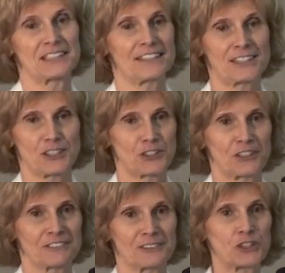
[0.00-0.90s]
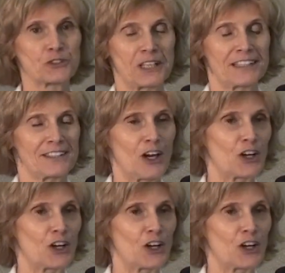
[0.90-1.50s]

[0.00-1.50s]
it's, it's such a great